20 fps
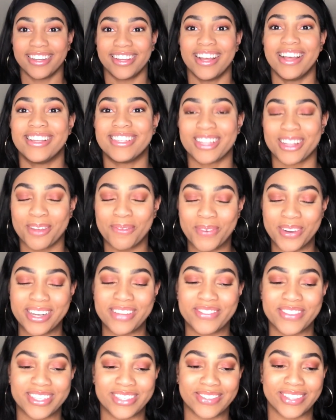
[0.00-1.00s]
So the point of
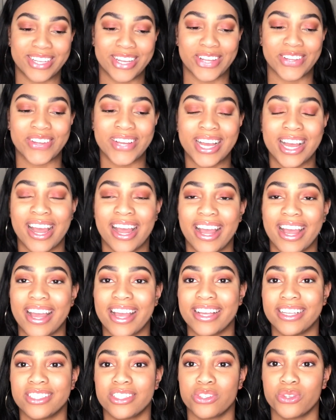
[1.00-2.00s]
this video
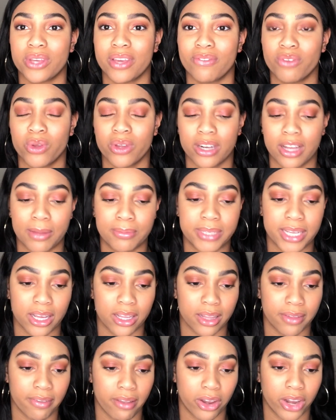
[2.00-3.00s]
is to give you an update on the
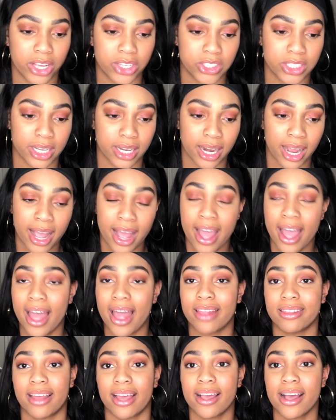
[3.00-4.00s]
foundation. And
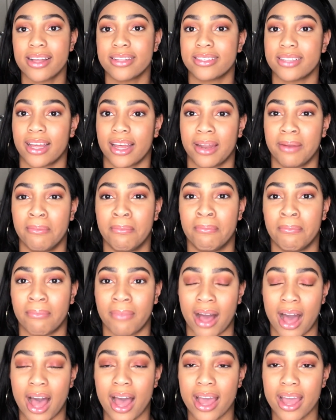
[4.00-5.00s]
like I said,
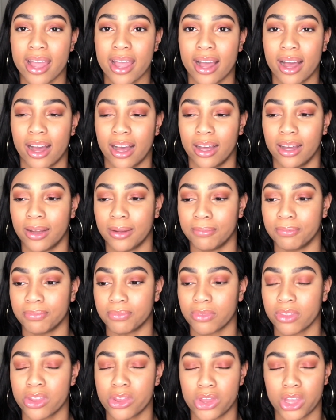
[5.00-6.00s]
my
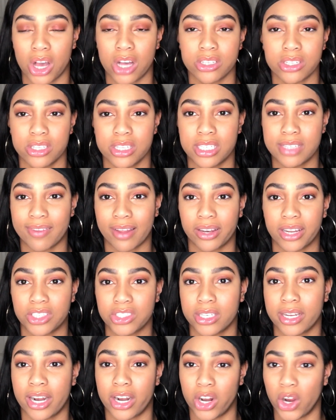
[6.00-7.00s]
thoughts on this foundation
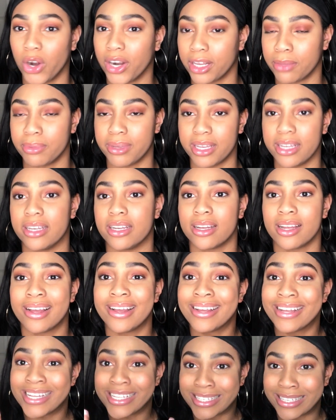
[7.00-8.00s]
had already been
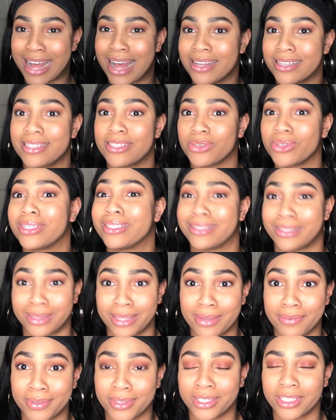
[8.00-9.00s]
signed, sealed, and
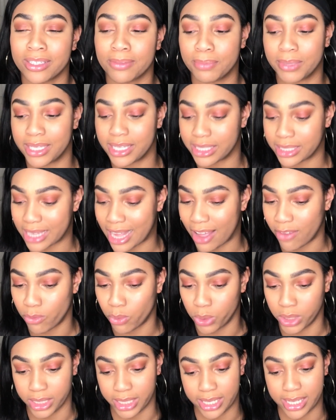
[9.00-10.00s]
delivered, because I've
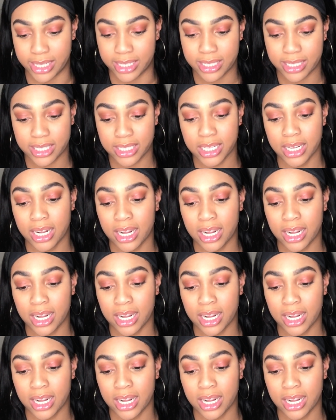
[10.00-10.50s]
worn this